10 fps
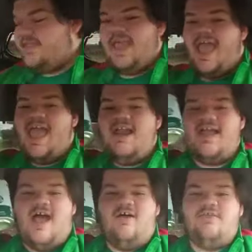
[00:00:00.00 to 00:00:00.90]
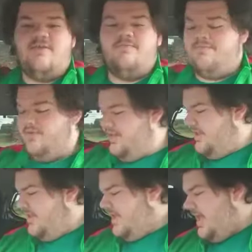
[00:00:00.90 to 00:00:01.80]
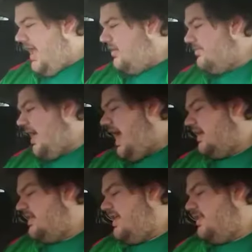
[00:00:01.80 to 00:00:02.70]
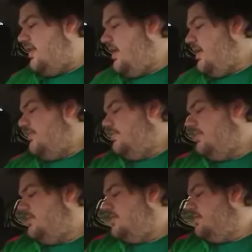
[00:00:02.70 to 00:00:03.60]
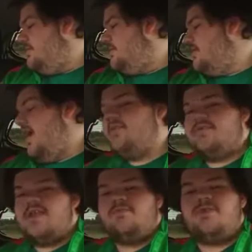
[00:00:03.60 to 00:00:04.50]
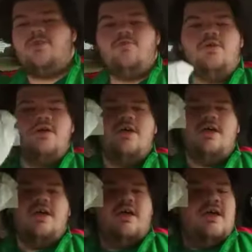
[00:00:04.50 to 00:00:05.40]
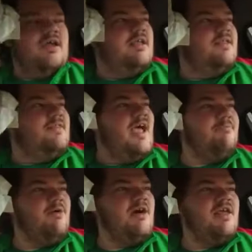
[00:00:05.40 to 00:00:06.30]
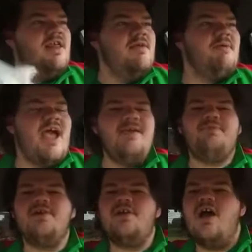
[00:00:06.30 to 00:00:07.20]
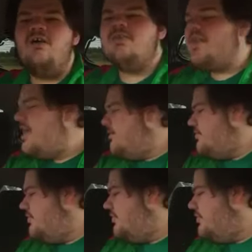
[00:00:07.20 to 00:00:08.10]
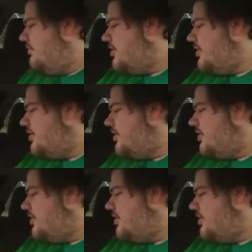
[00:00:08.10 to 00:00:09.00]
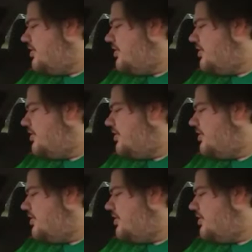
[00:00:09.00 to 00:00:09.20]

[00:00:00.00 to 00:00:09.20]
the can out of the out of the box and the the other stuff too, they put it in paper also, which uh,